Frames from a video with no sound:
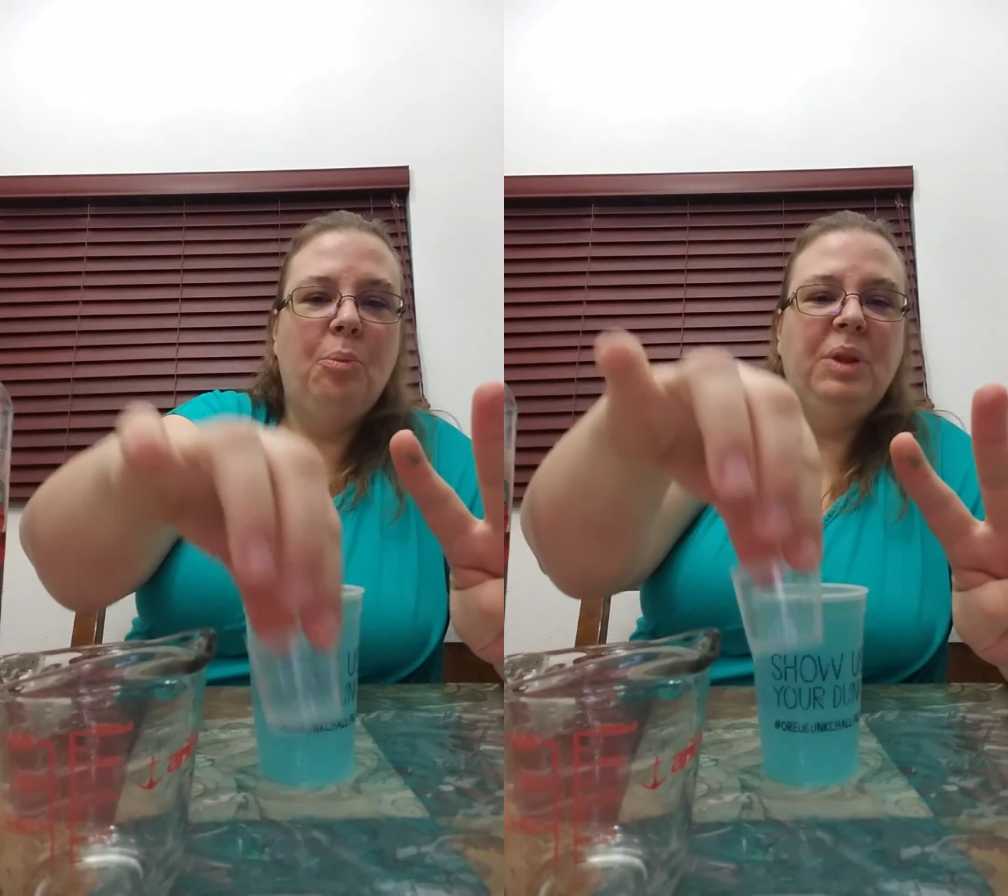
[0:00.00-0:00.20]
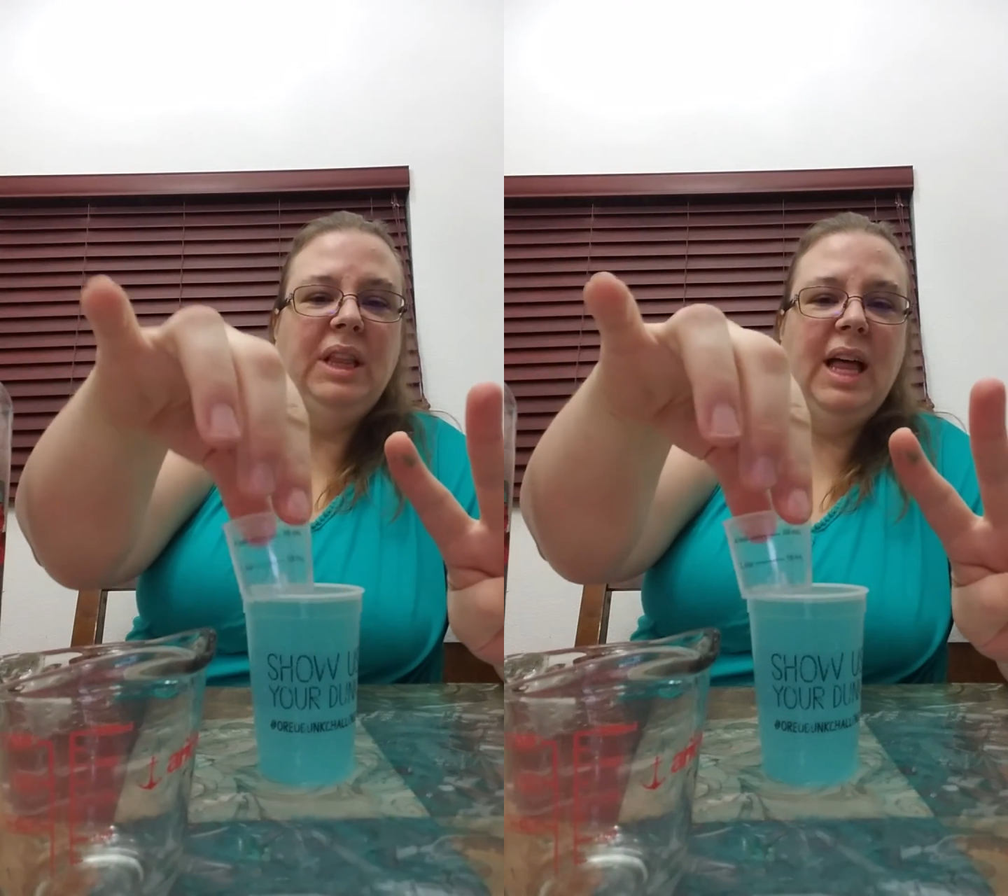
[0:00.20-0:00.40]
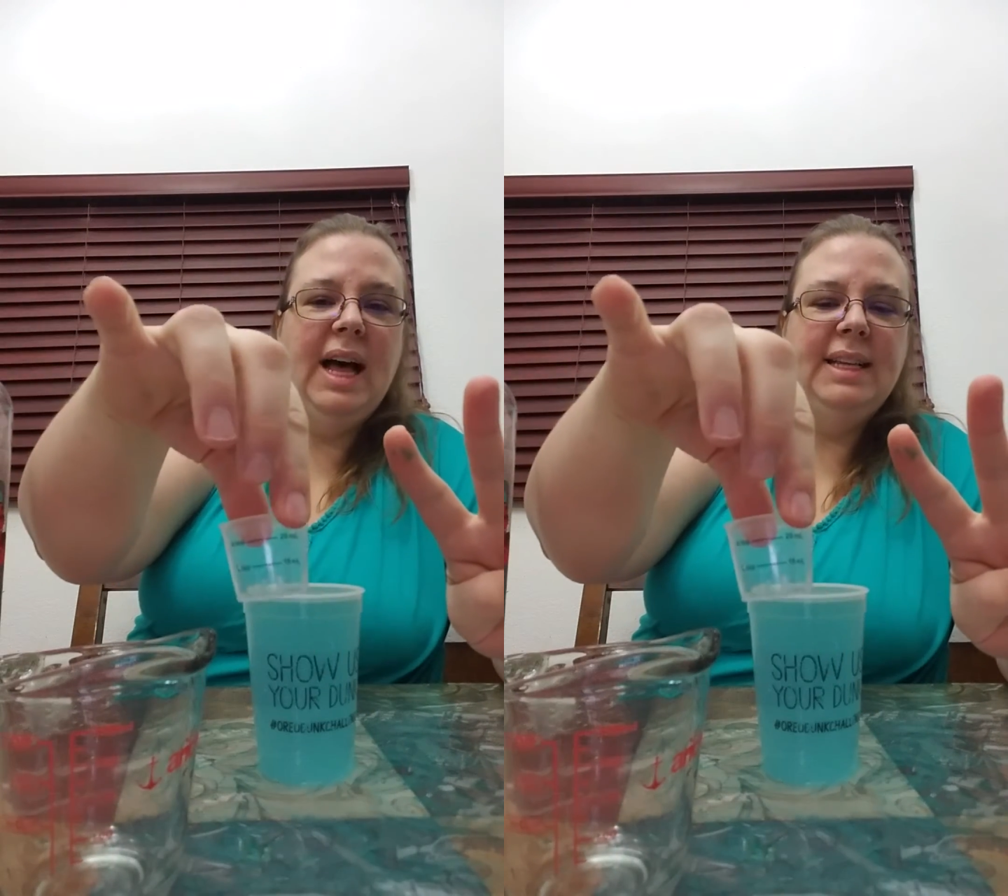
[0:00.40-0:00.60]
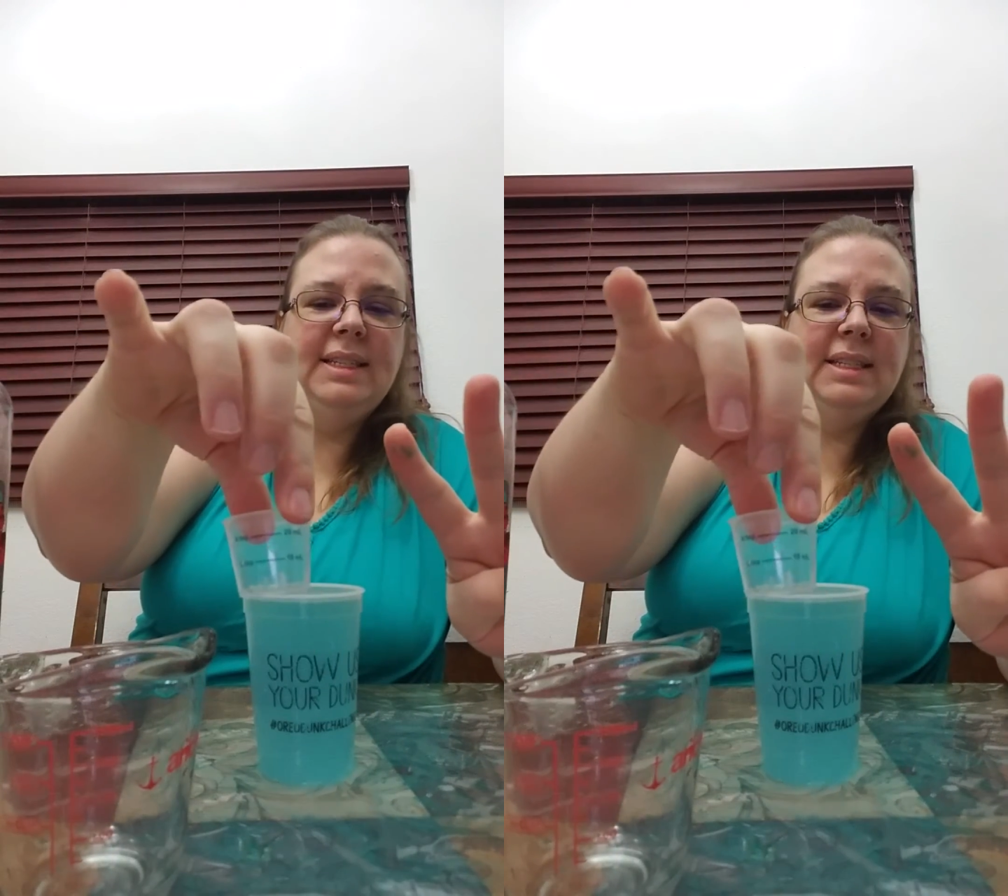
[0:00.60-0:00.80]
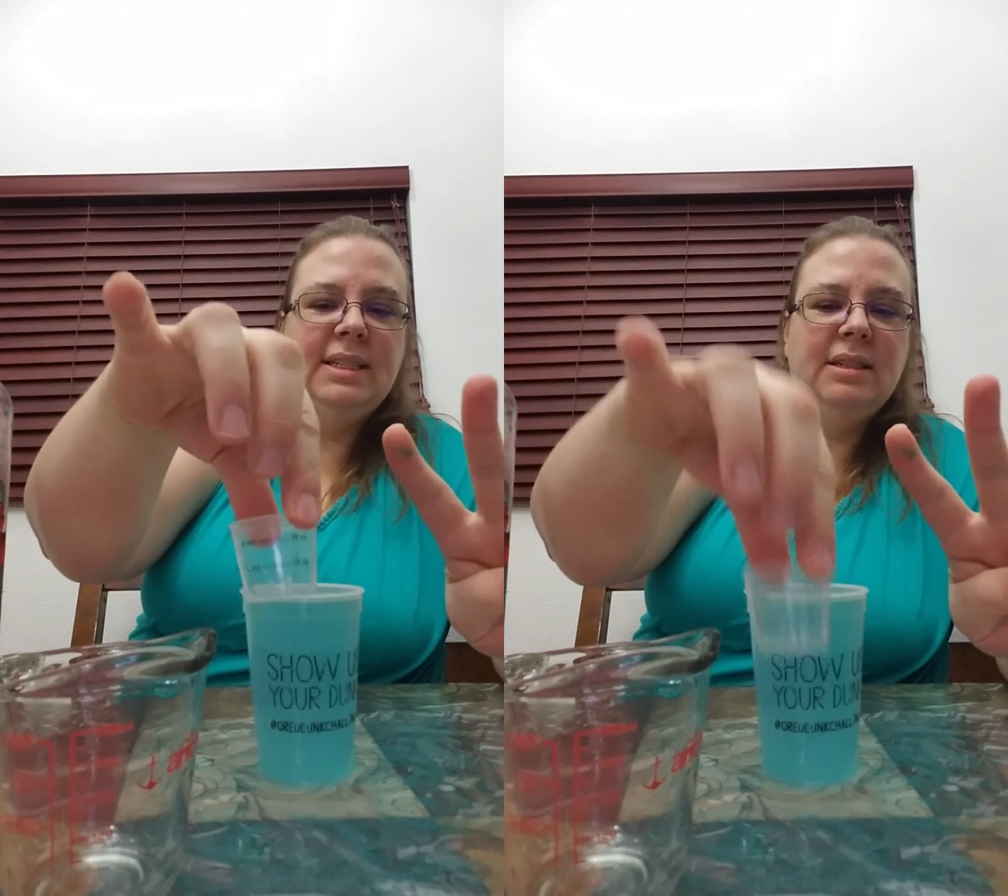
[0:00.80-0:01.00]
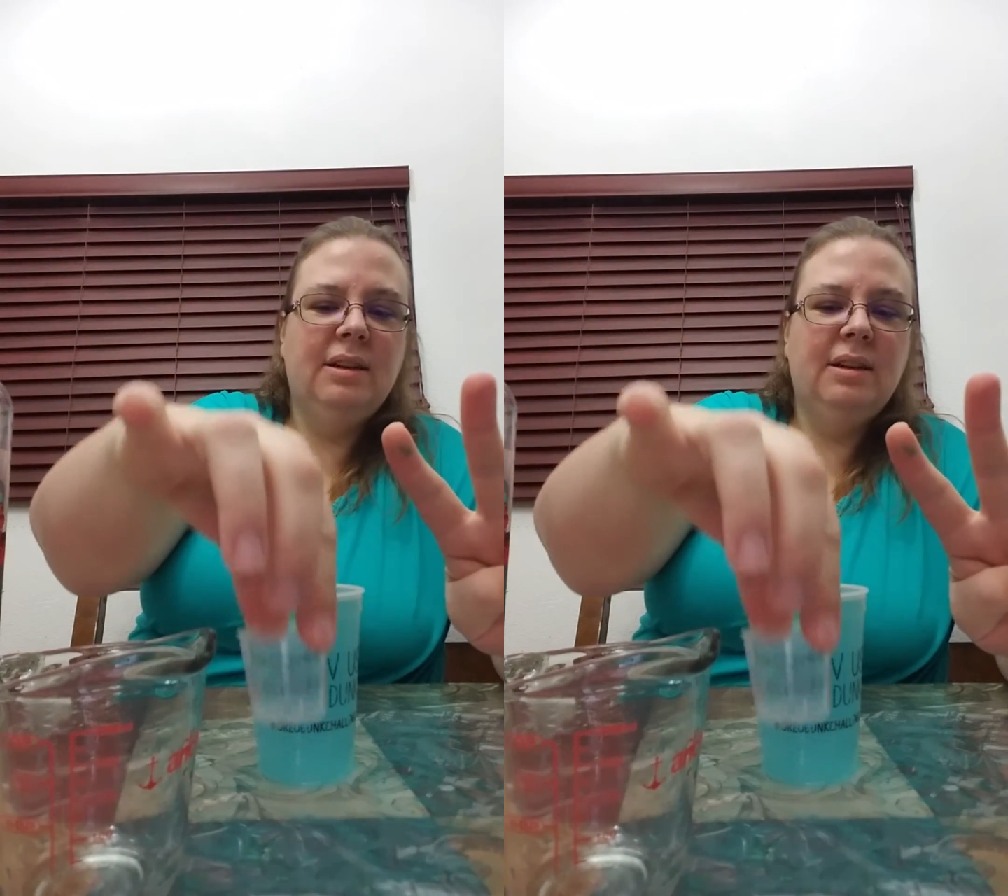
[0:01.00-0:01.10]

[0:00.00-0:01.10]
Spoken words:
plus